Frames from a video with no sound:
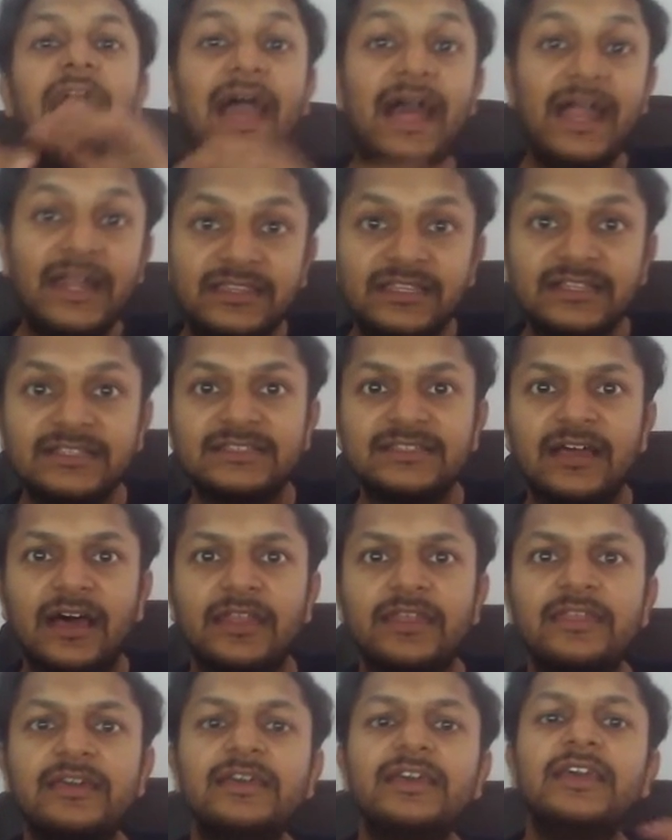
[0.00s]
and the
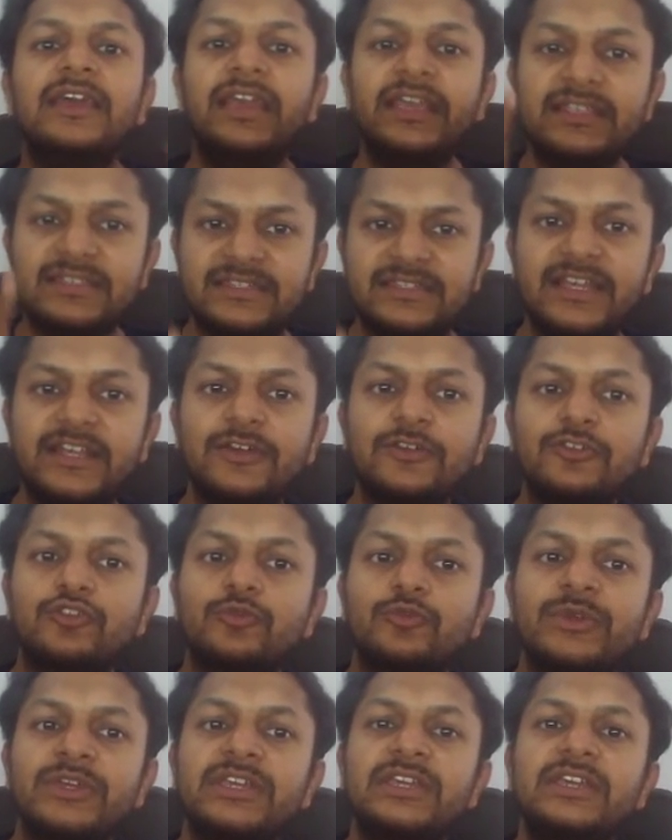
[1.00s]
sun is taken
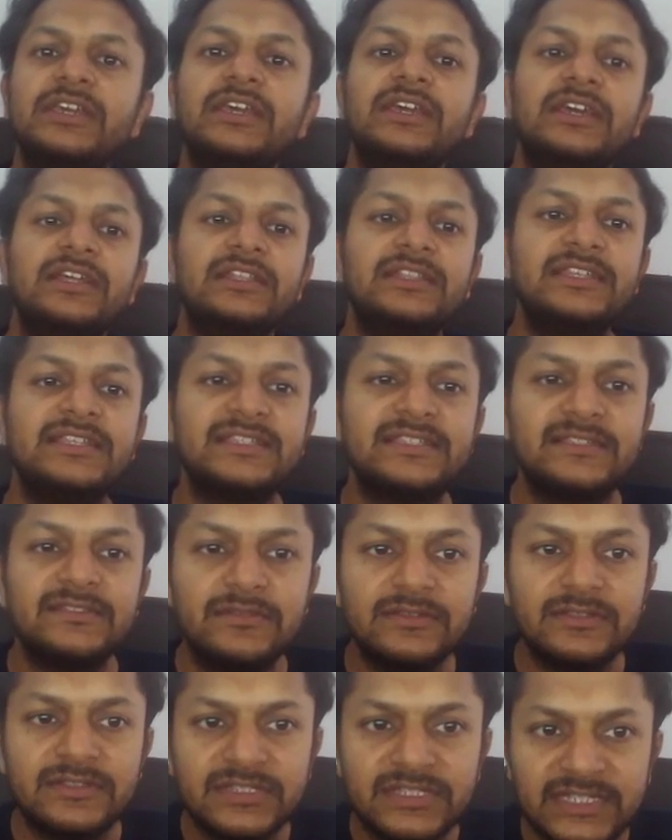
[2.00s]
to be this
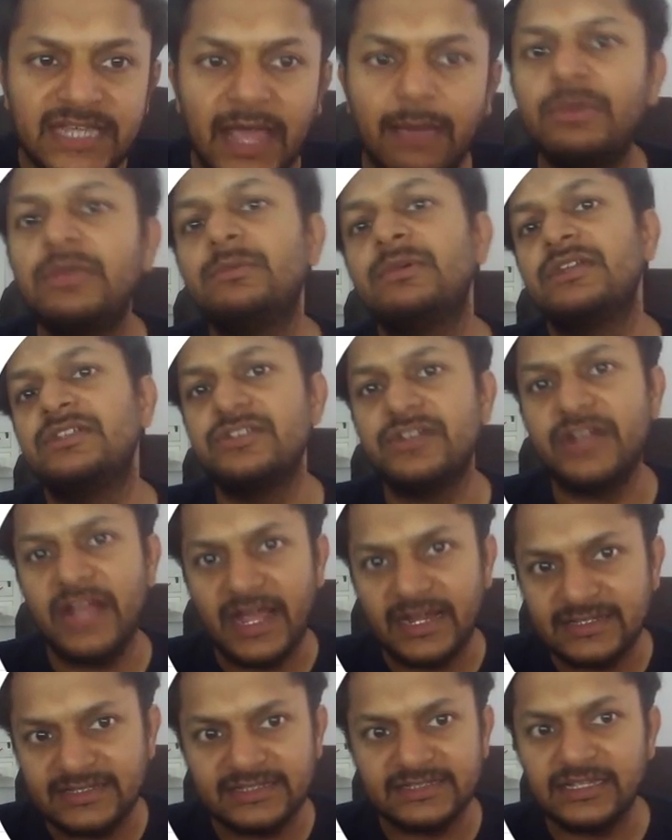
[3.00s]
semi-major
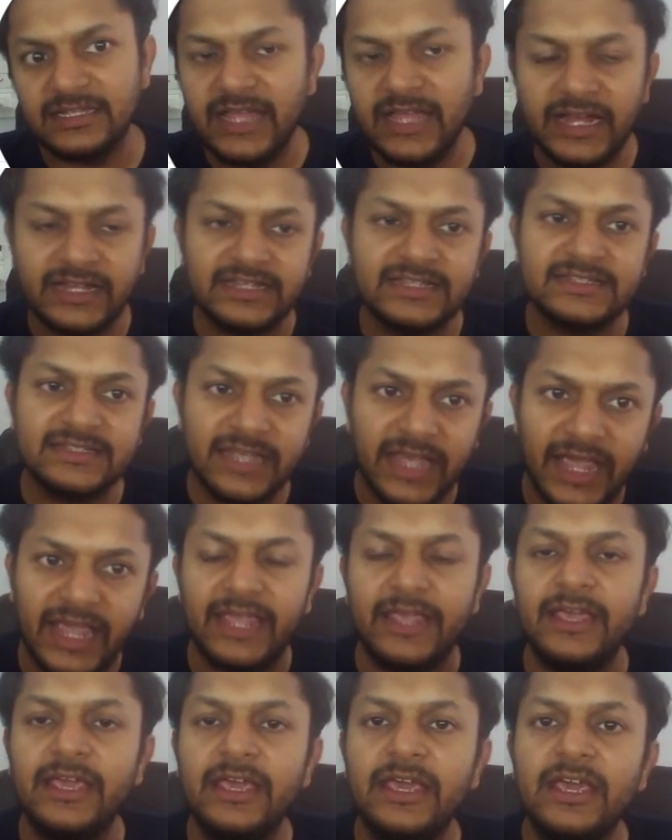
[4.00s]
axis and that is
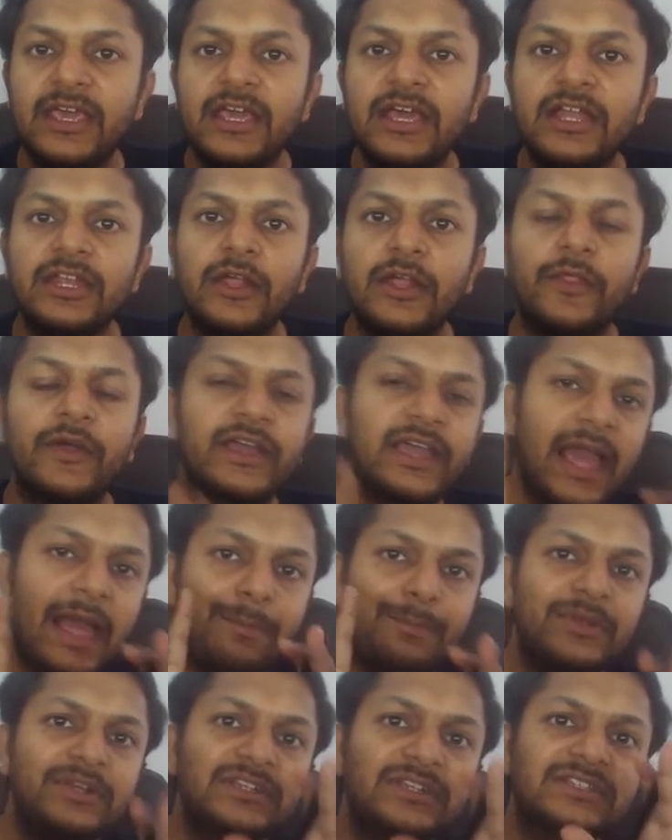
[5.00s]
A. Now the
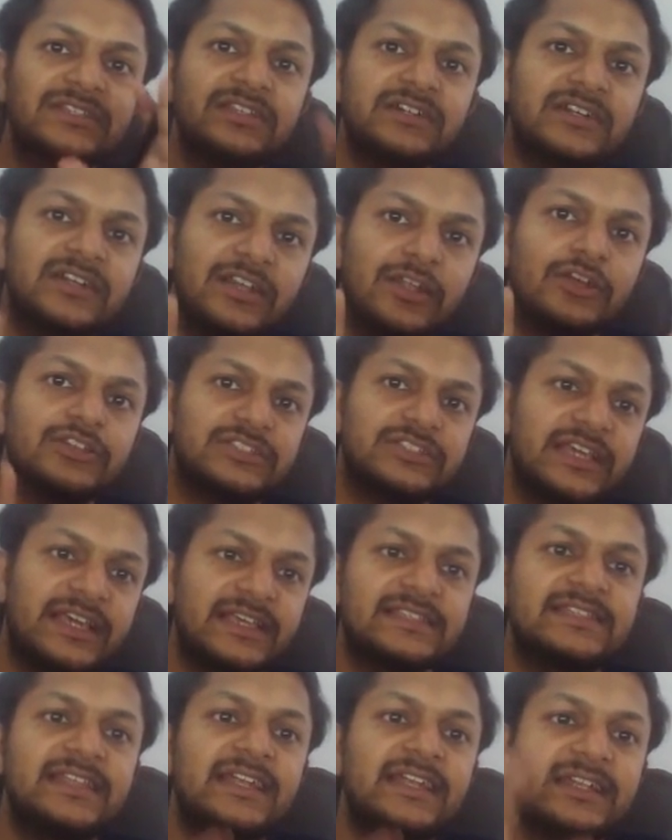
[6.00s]
Kepler's third law
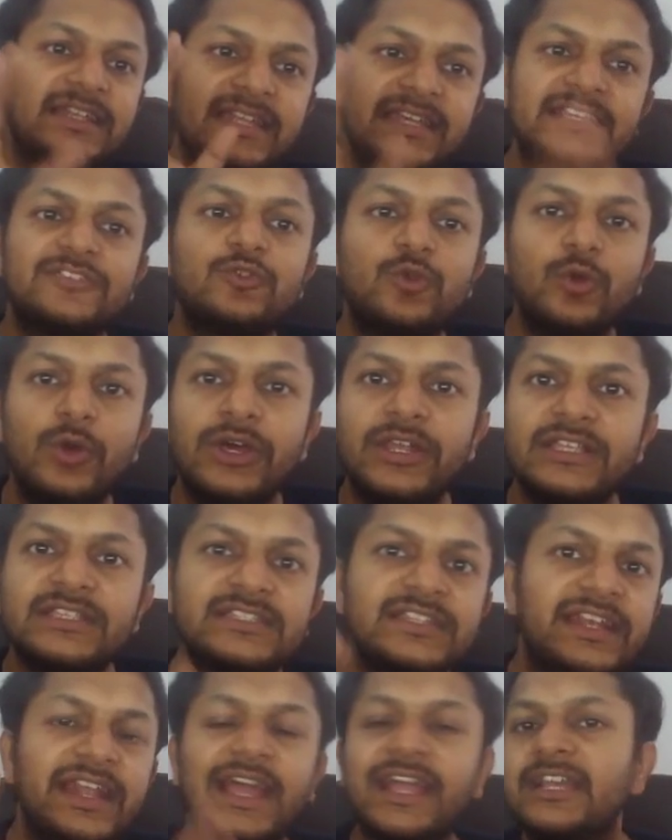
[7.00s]
says that T square is
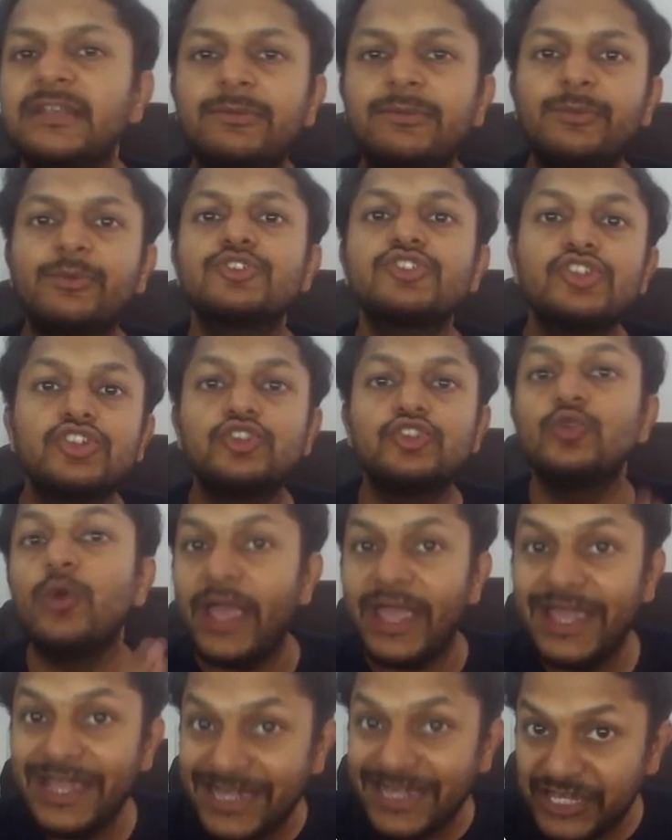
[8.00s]
directly proportional to
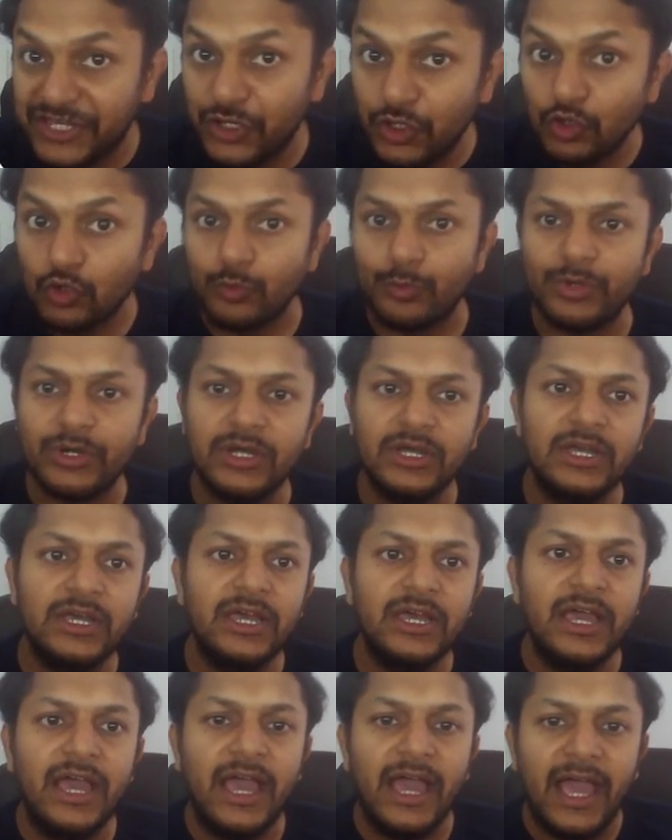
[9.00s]
A cube
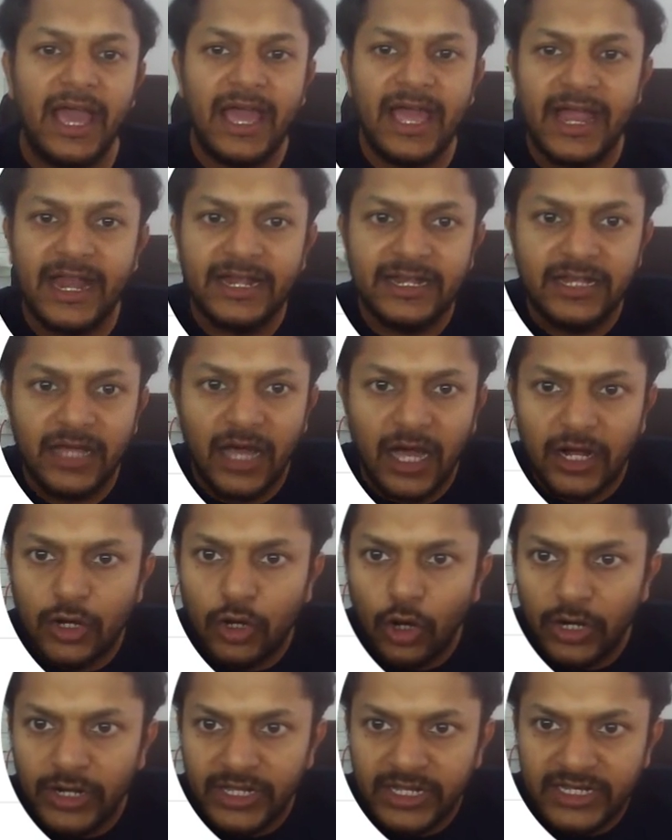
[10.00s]
and
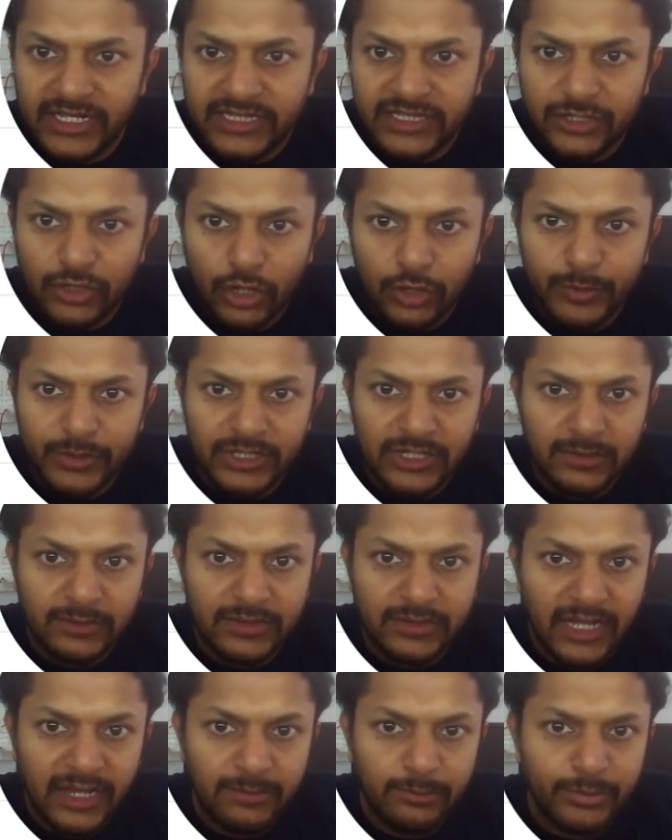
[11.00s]
accordingly the orbital
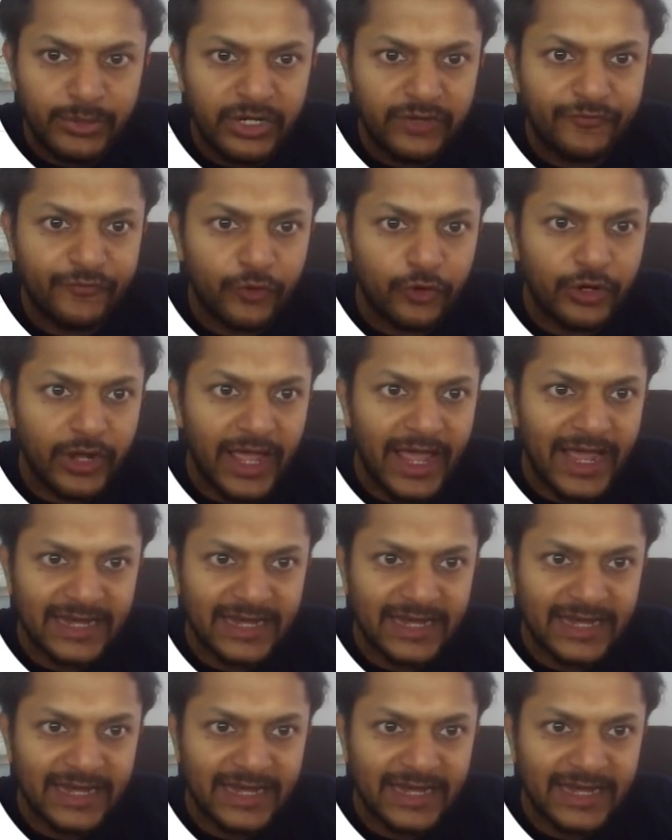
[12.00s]
time period for